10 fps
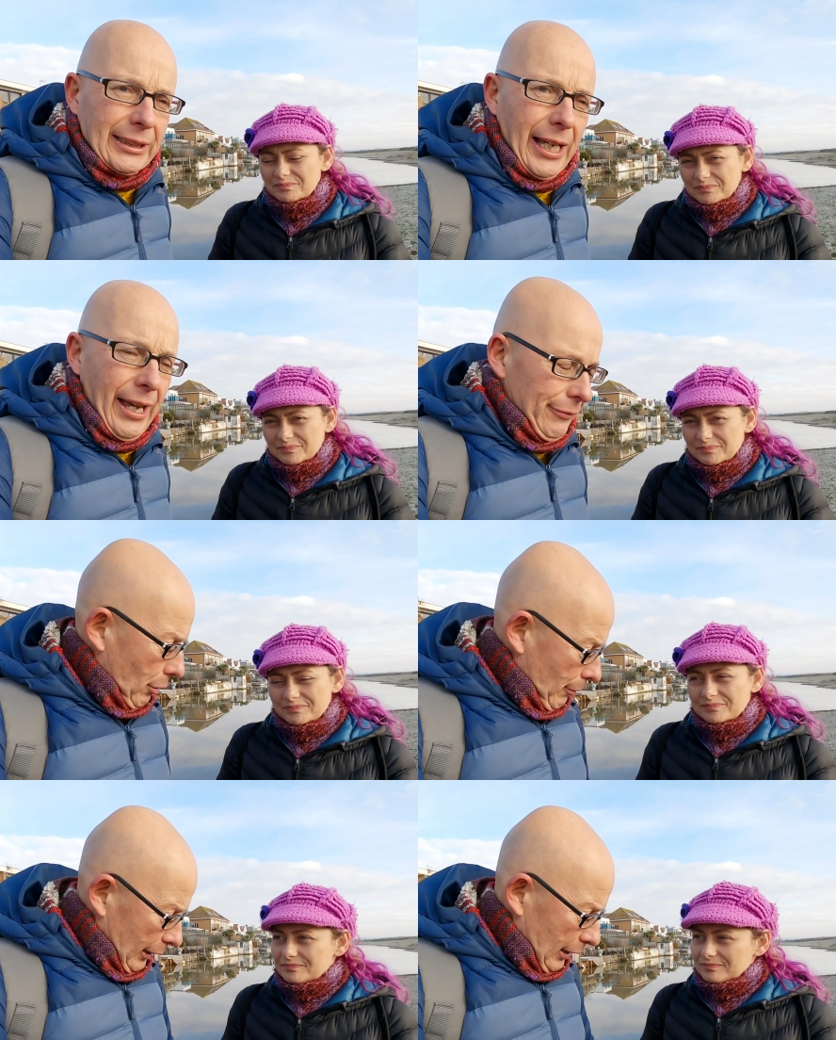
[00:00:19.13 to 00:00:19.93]
Speaker 1: I have
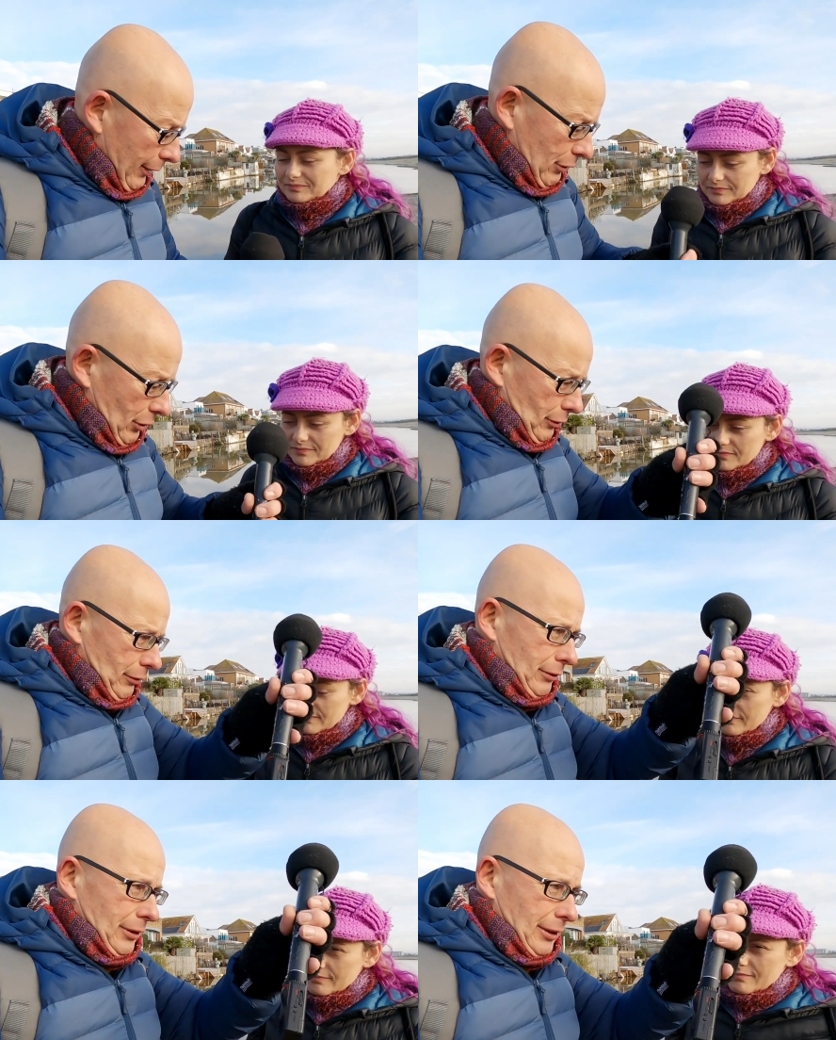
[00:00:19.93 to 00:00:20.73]
got my gloves
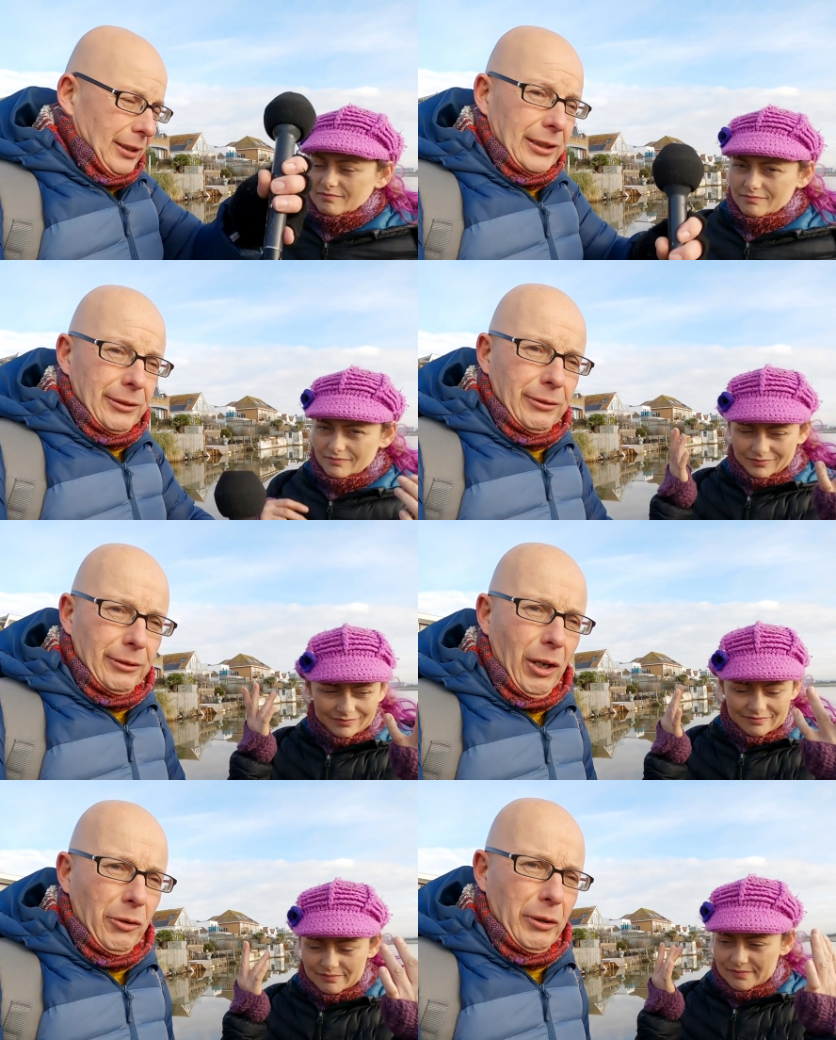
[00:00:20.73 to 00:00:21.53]
on.
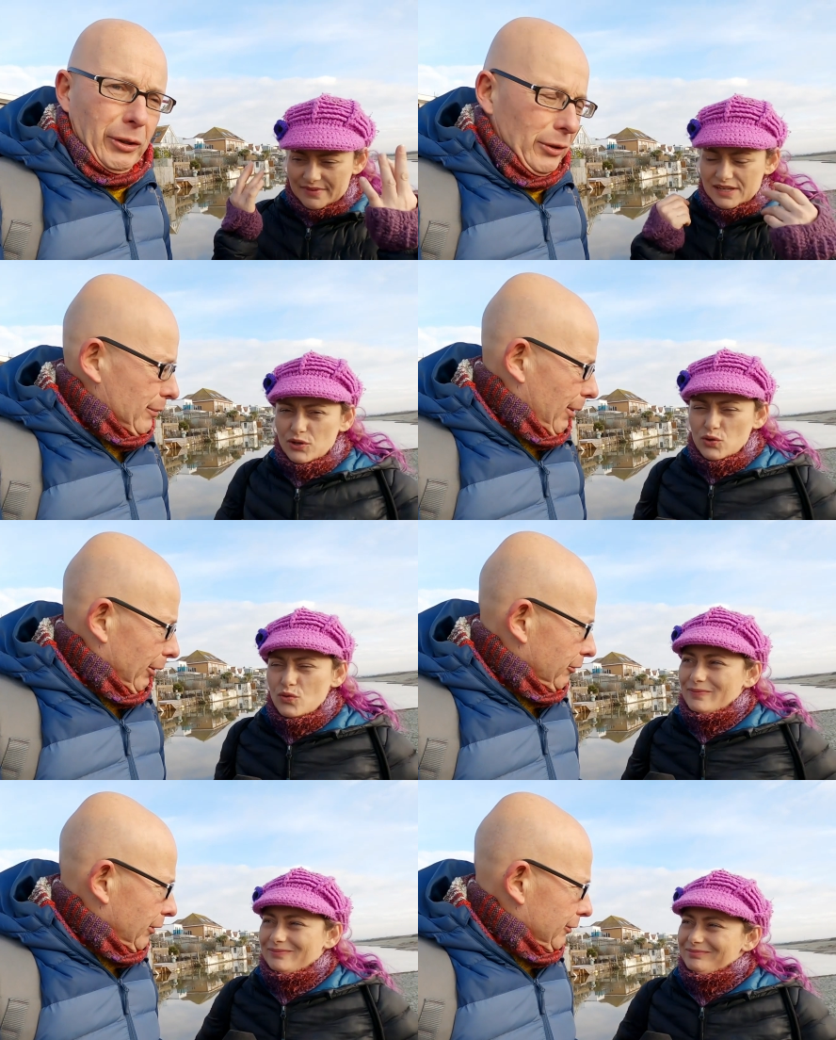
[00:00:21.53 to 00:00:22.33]
I'm holding onto the
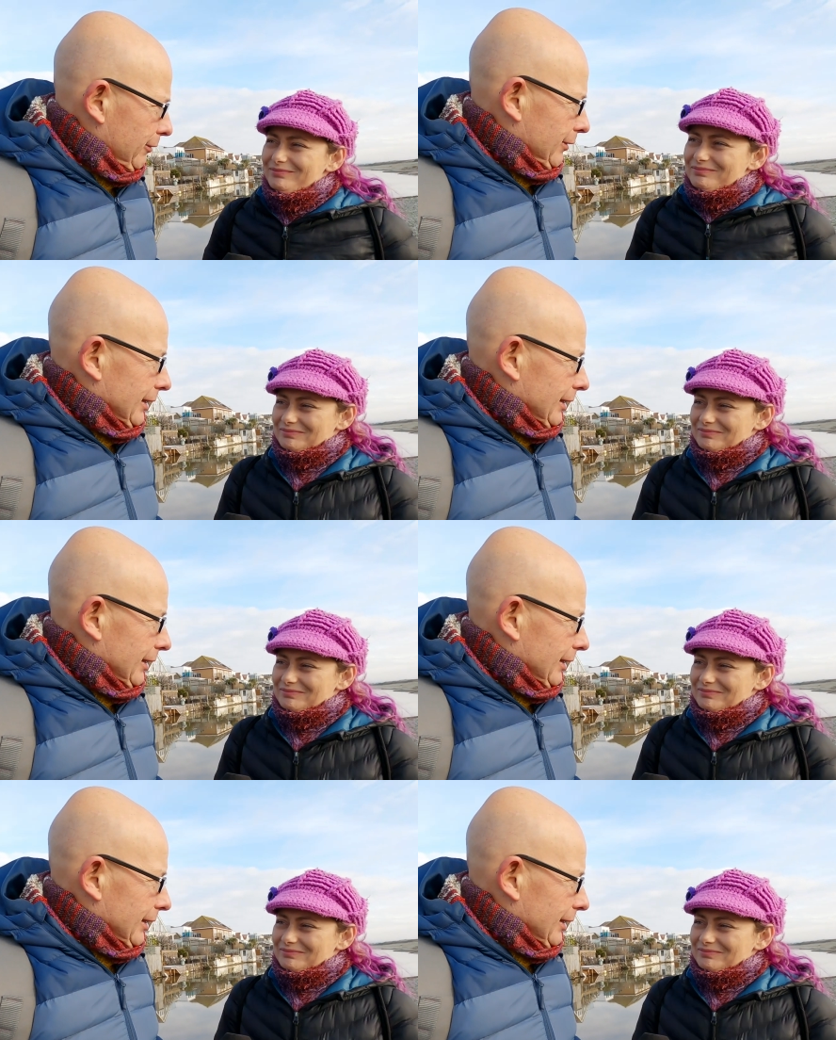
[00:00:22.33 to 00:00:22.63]
microphone.